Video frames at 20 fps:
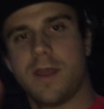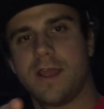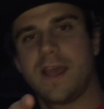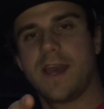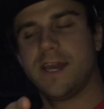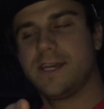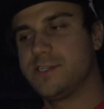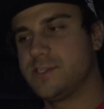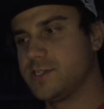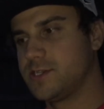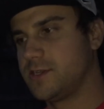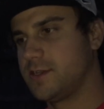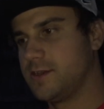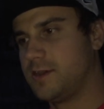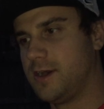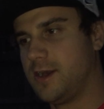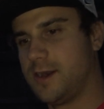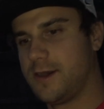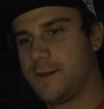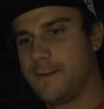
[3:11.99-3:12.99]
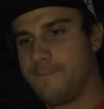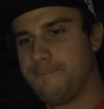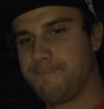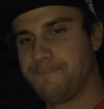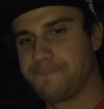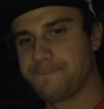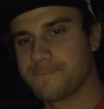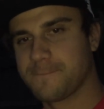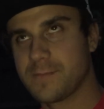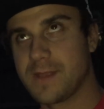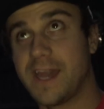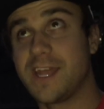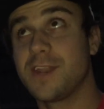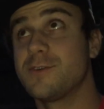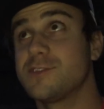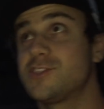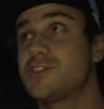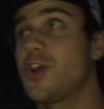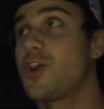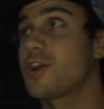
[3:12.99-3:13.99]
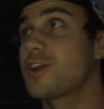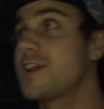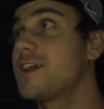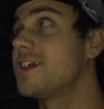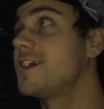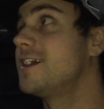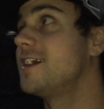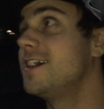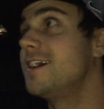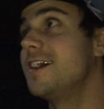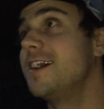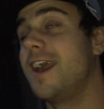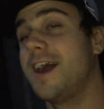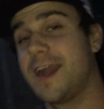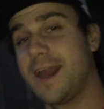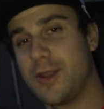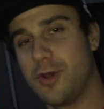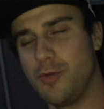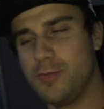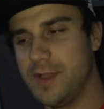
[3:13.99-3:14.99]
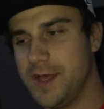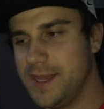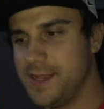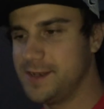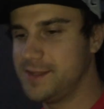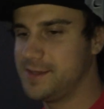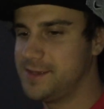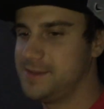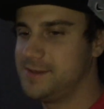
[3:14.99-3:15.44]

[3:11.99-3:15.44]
Alright guys, I know it's dark, I got home late,